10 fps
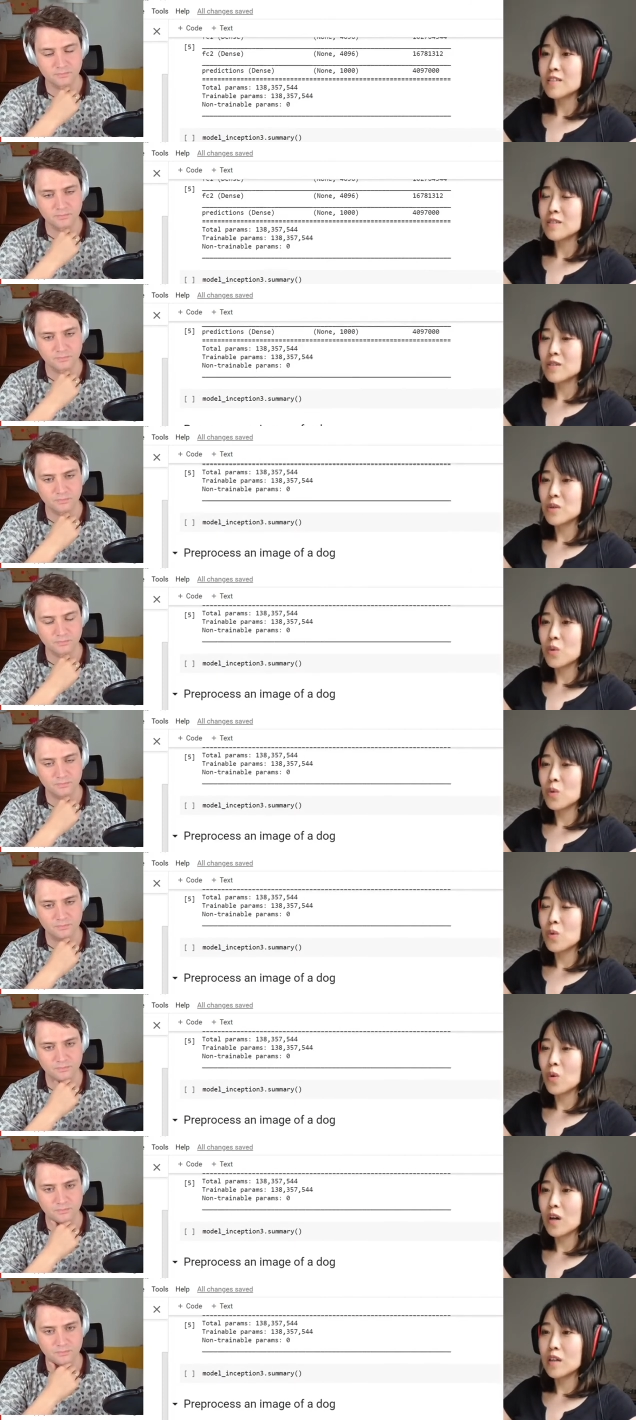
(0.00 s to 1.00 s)

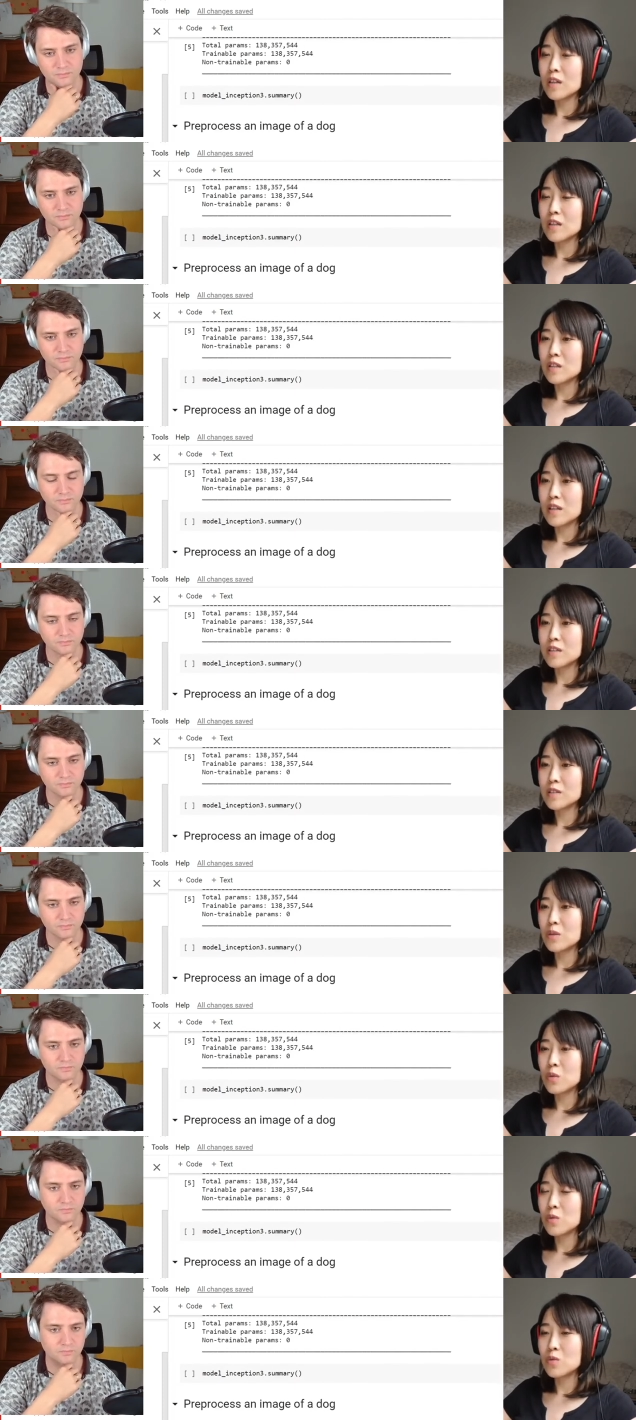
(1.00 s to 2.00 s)
Speaker 1: So
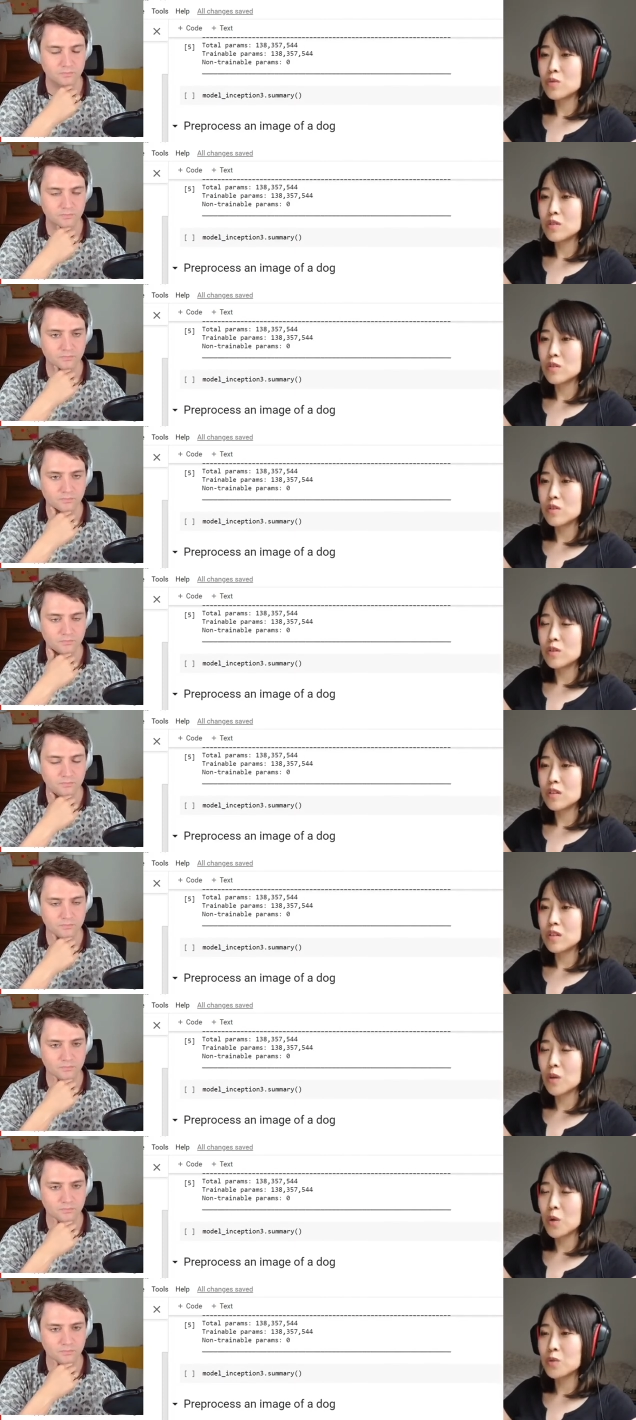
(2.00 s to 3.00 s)
let's go
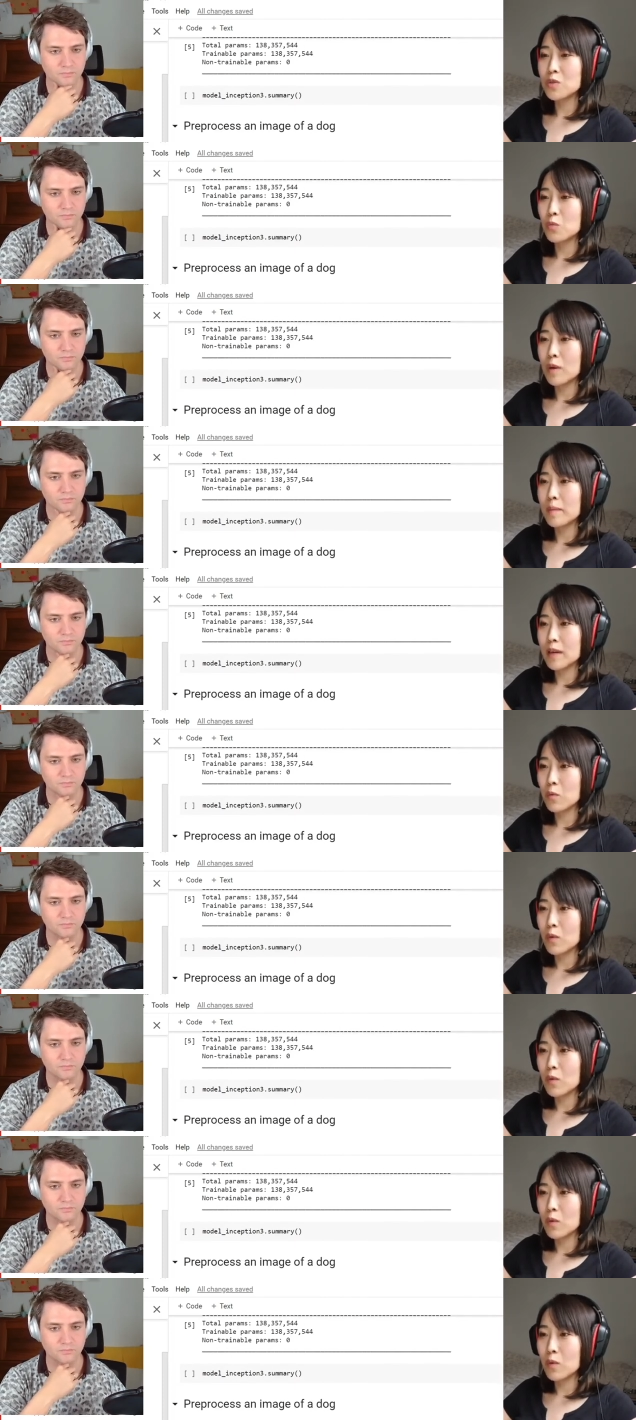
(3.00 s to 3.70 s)
the code one by